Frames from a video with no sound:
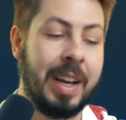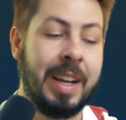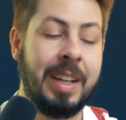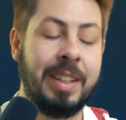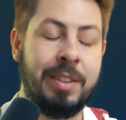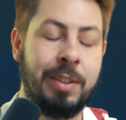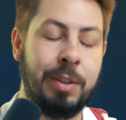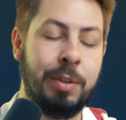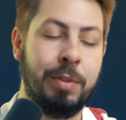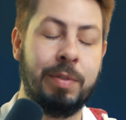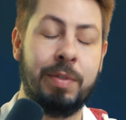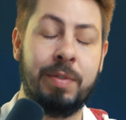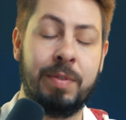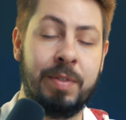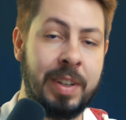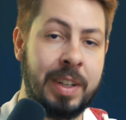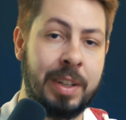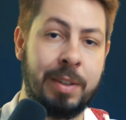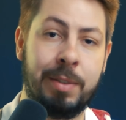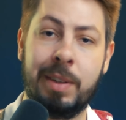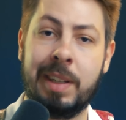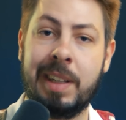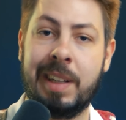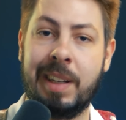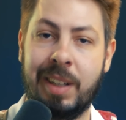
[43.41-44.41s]
I do
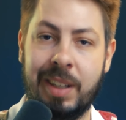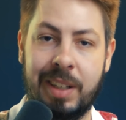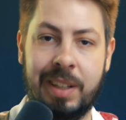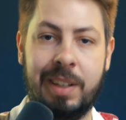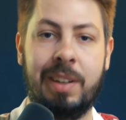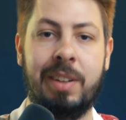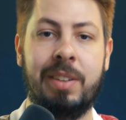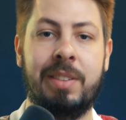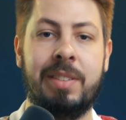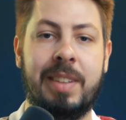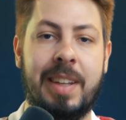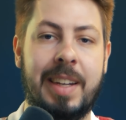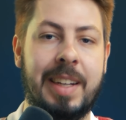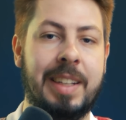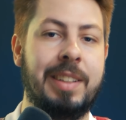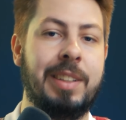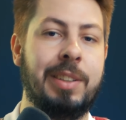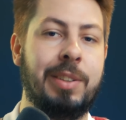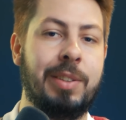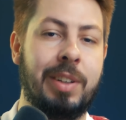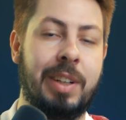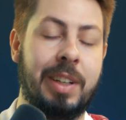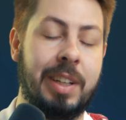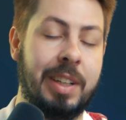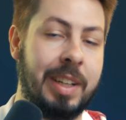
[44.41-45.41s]
very little
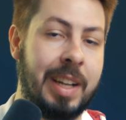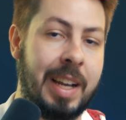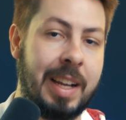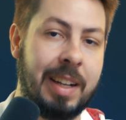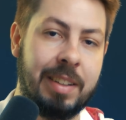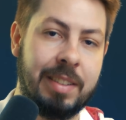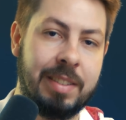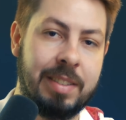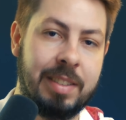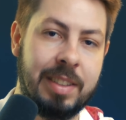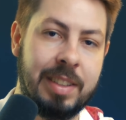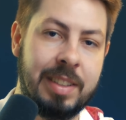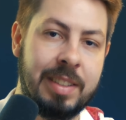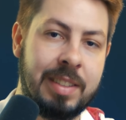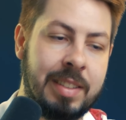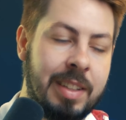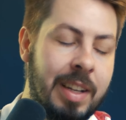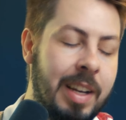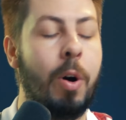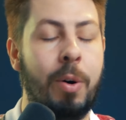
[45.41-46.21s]
technical analysis,